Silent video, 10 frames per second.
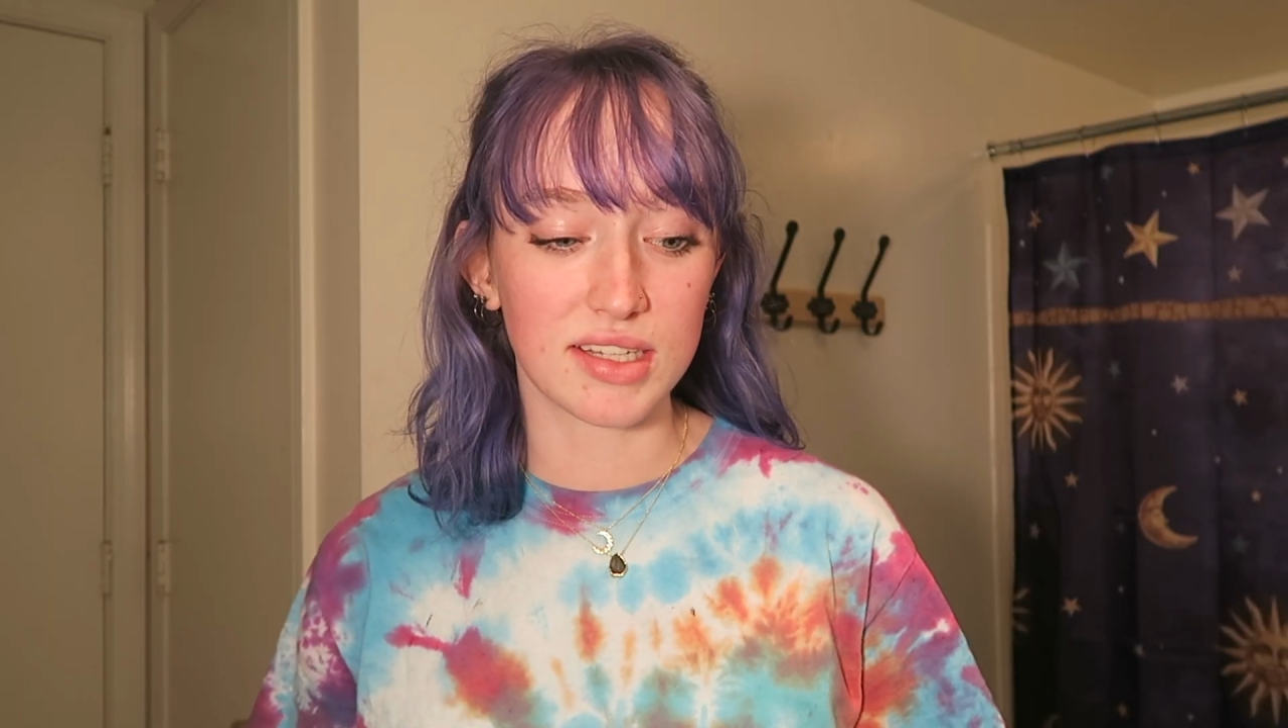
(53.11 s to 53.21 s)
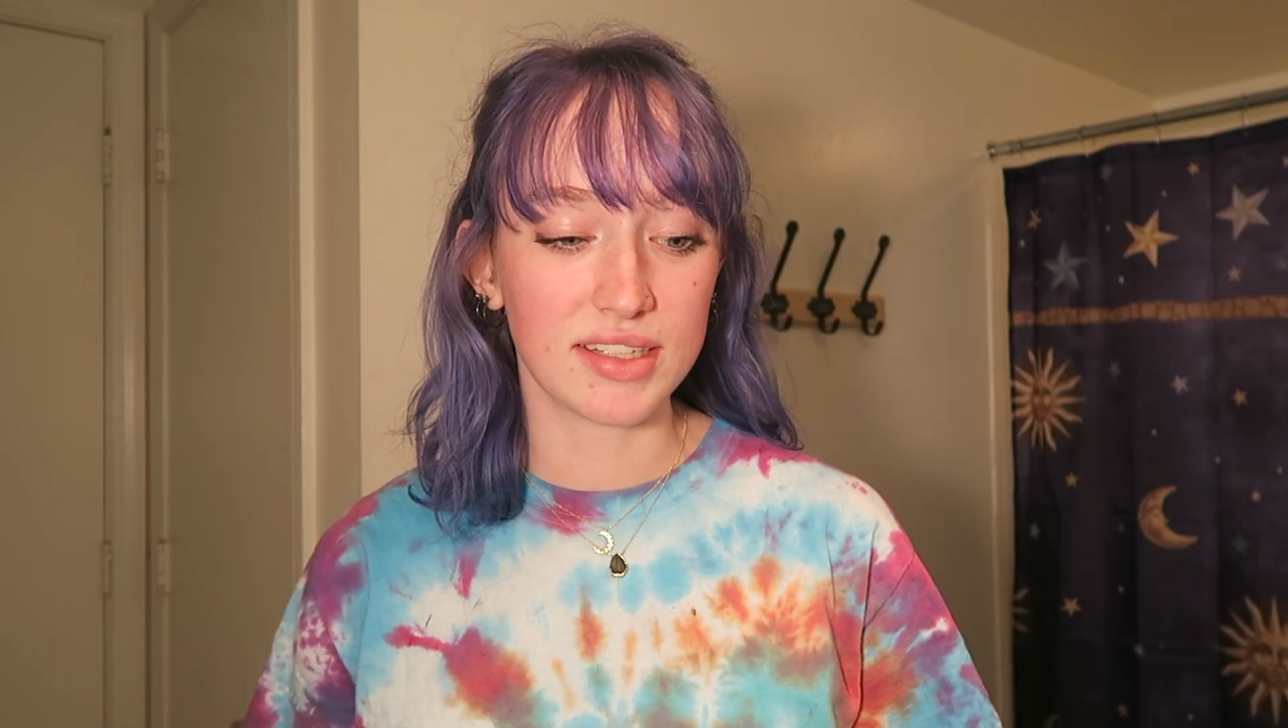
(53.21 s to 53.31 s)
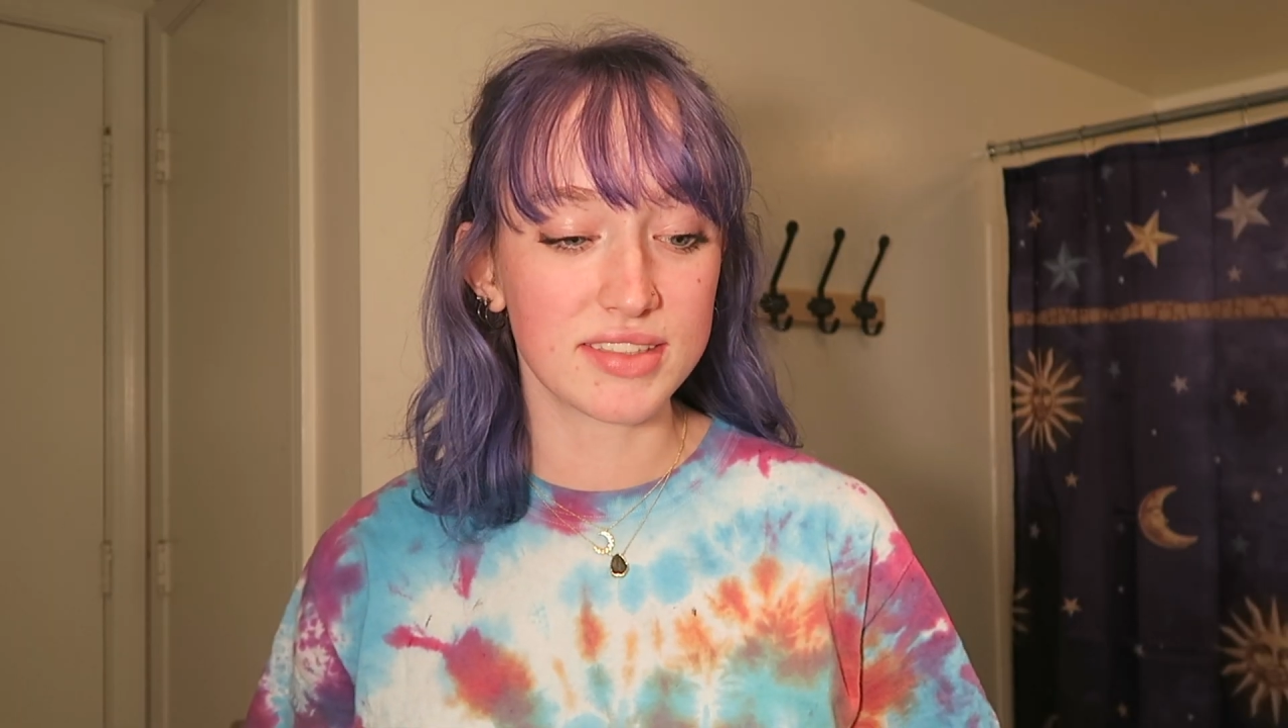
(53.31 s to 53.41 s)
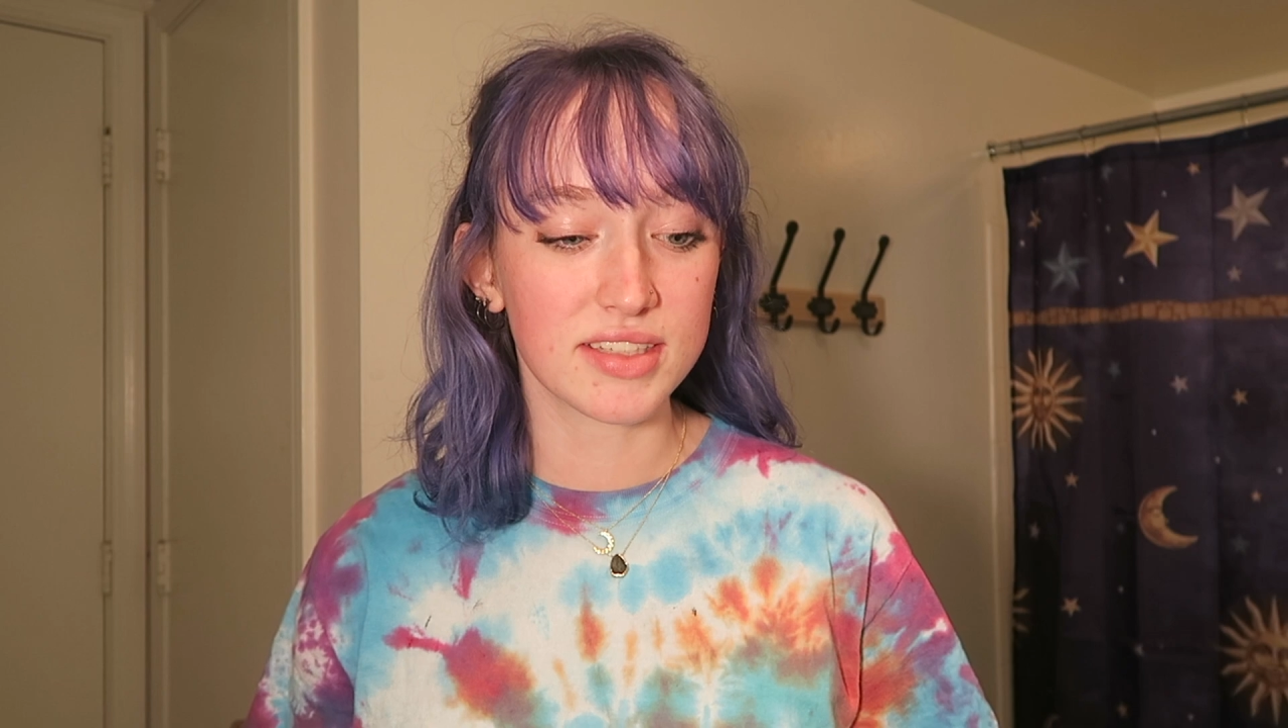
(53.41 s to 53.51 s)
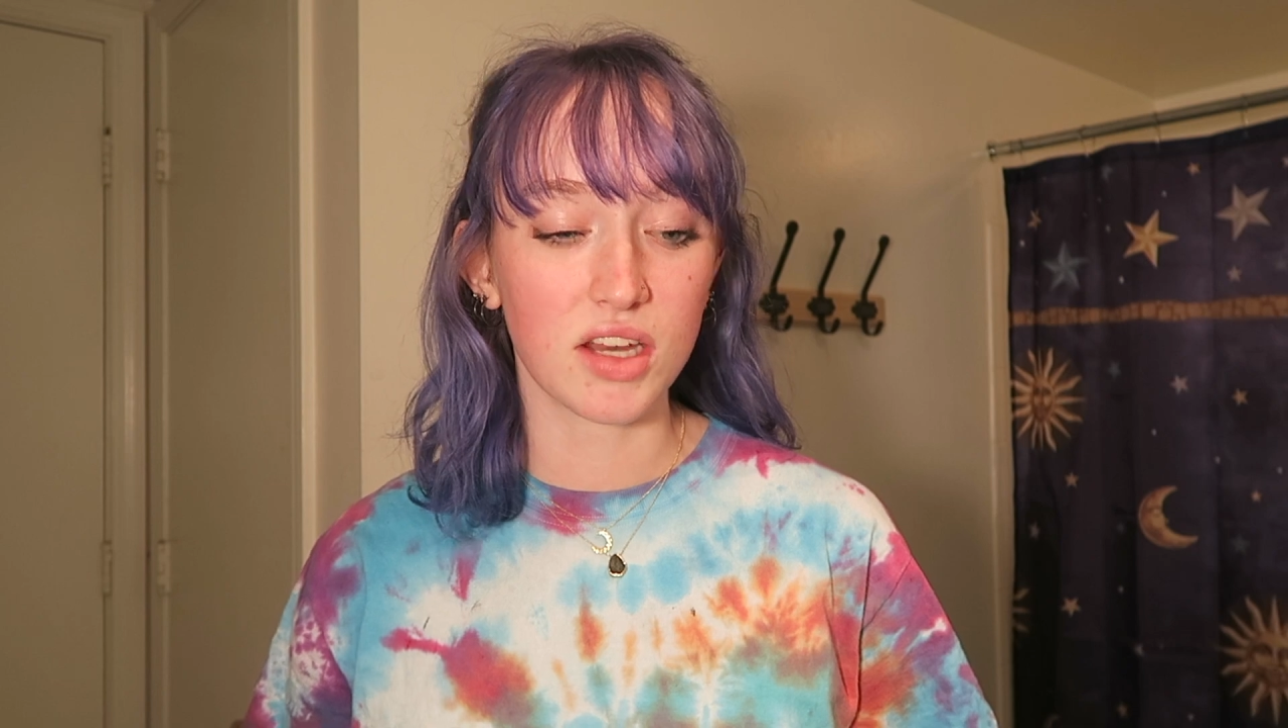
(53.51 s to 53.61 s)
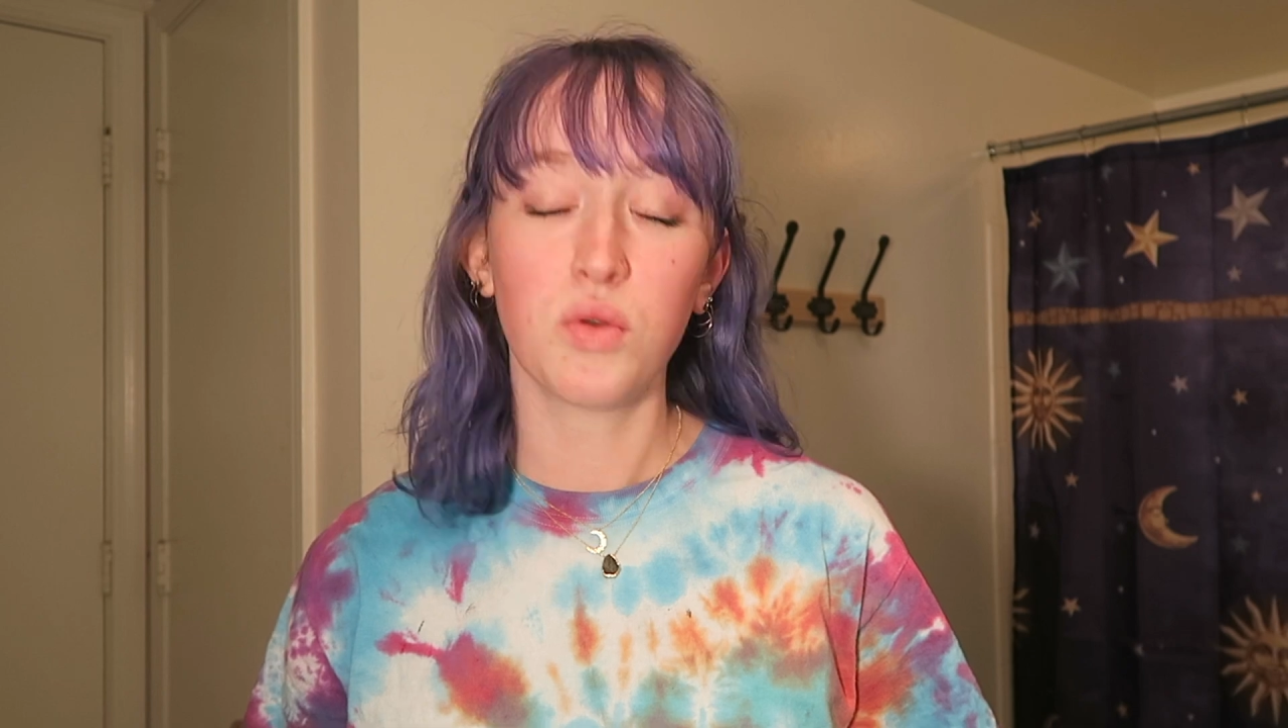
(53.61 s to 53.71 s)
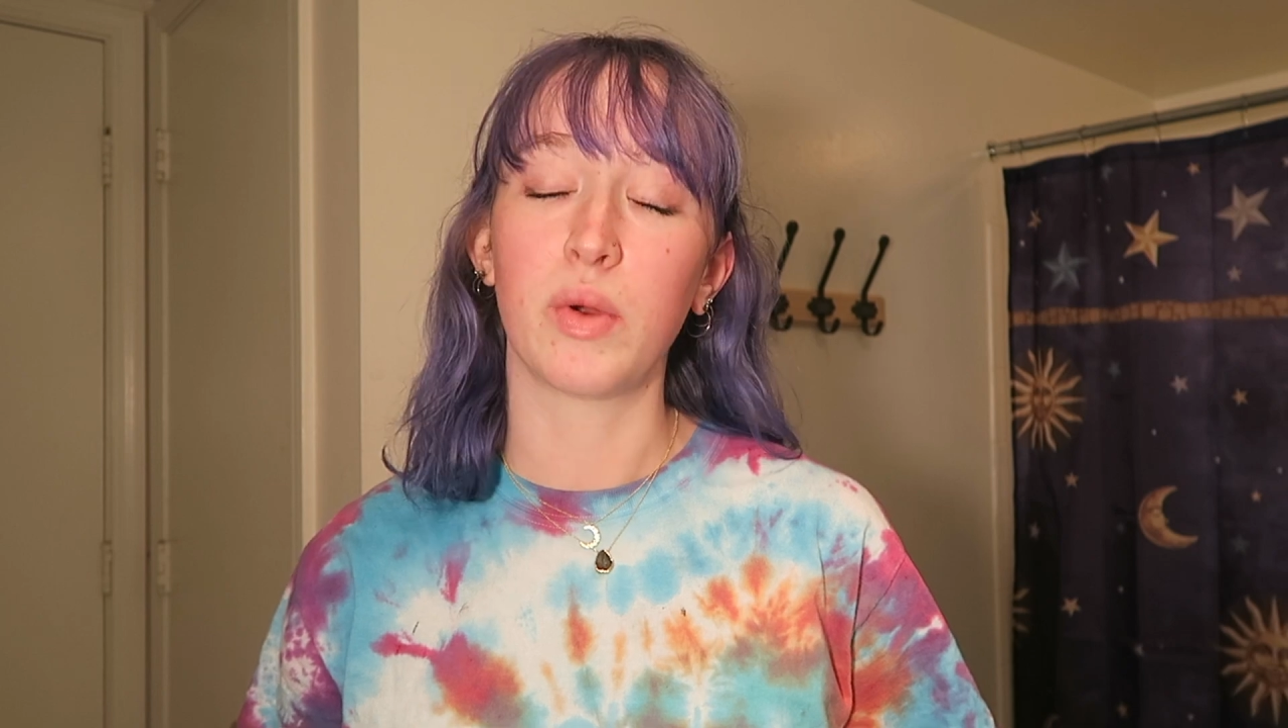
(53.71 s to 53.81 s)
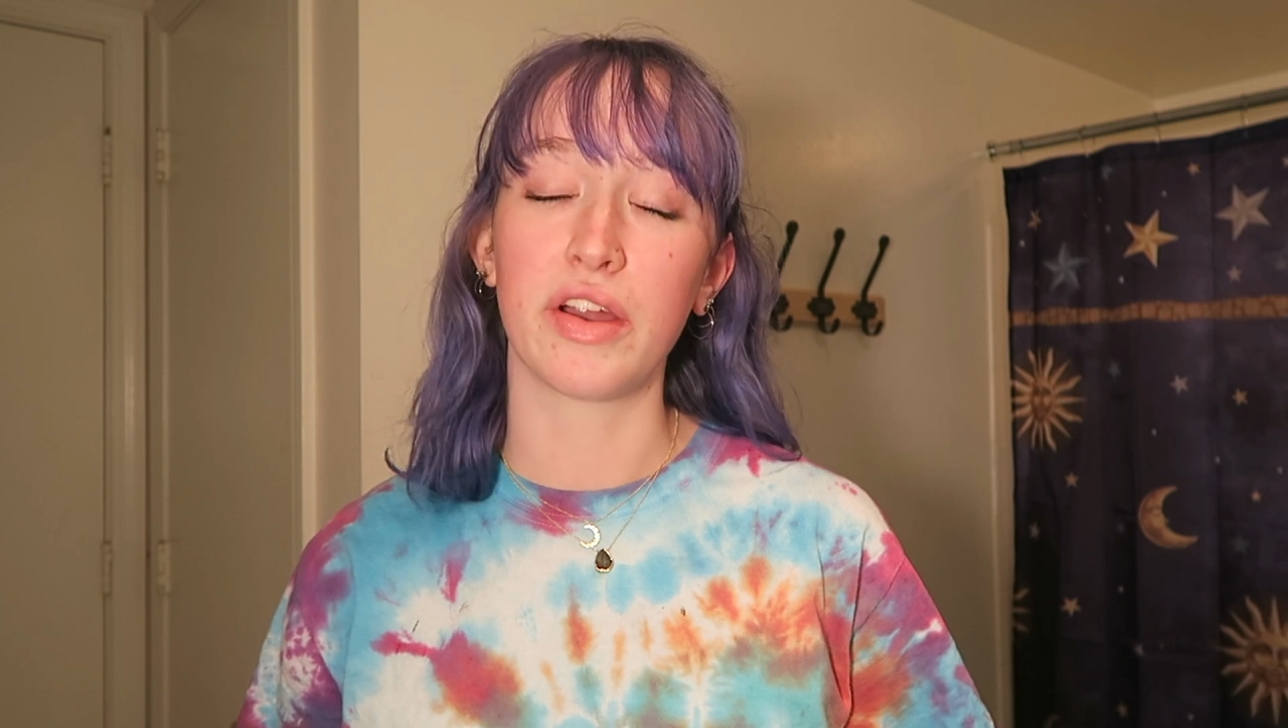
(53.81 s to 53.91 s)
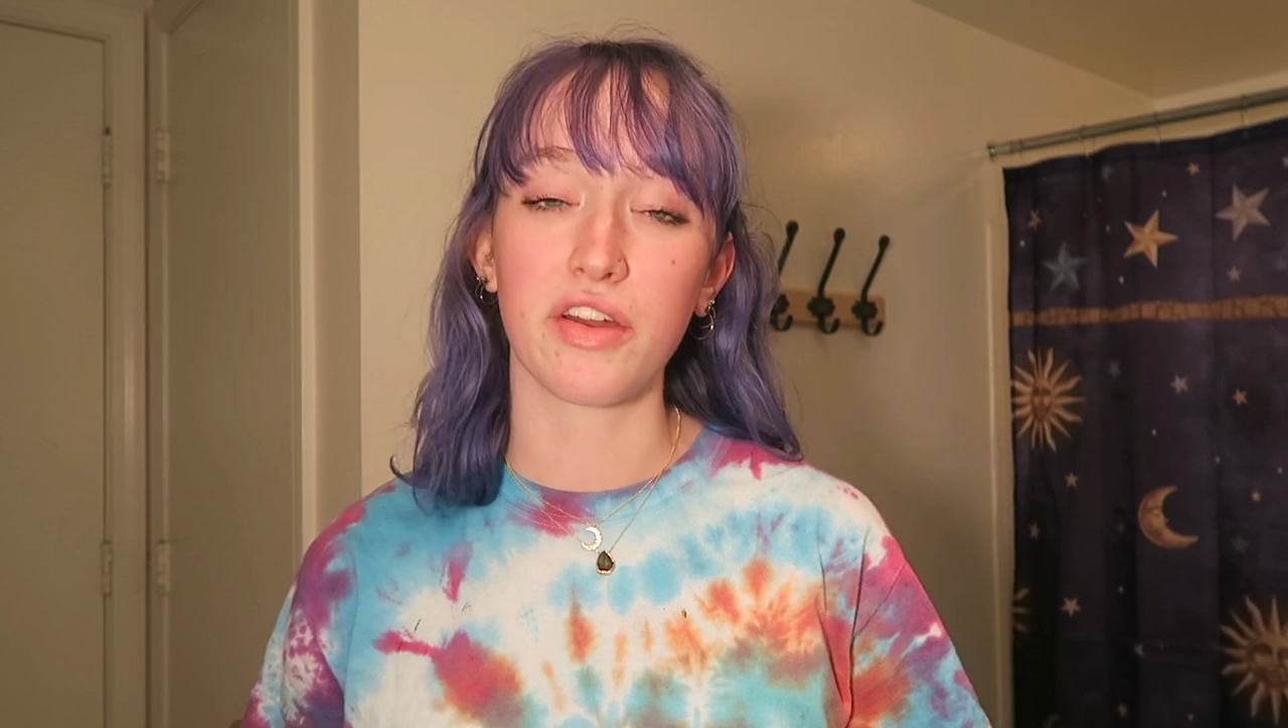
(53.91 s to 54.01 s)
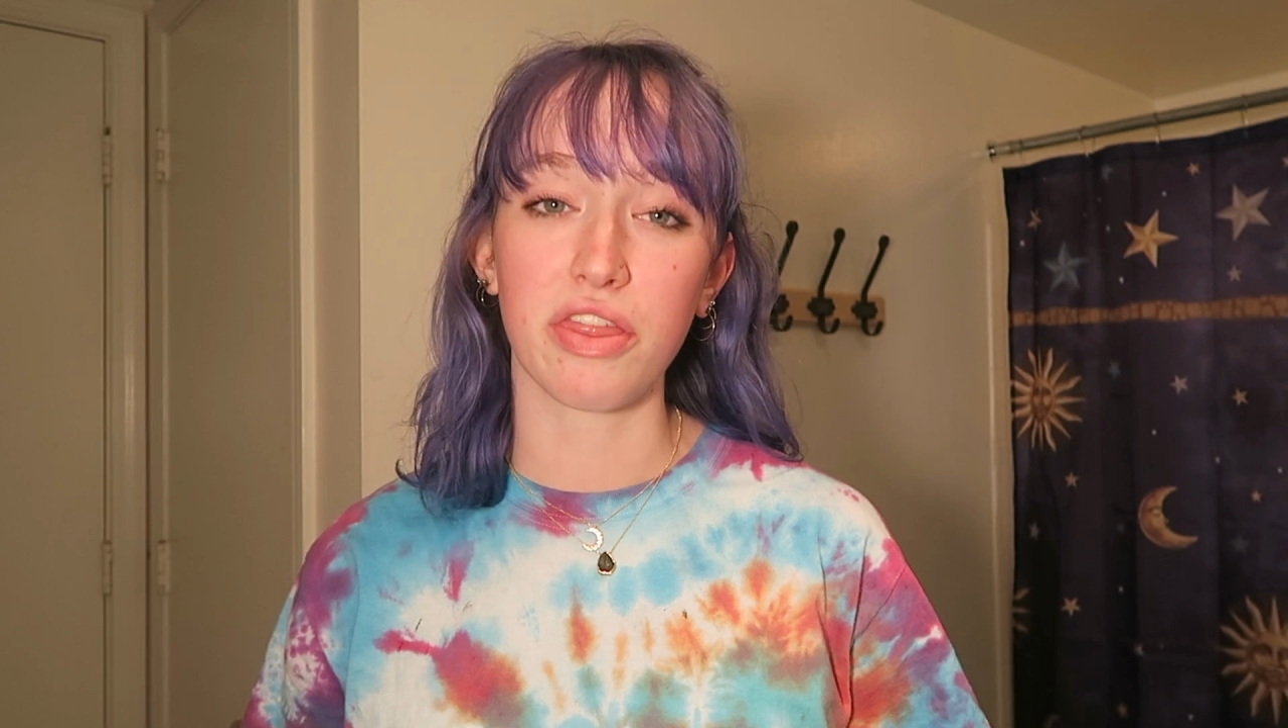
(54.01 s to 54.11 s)
It's gonna
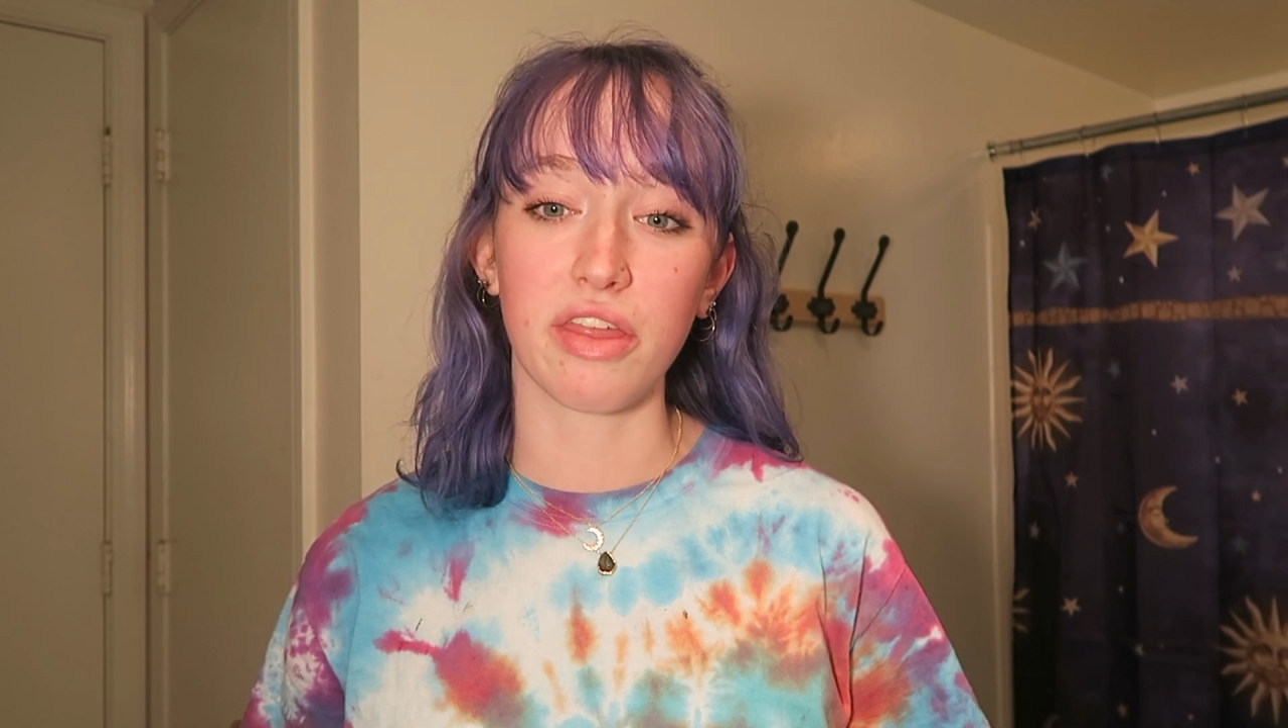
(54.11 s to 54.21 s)
work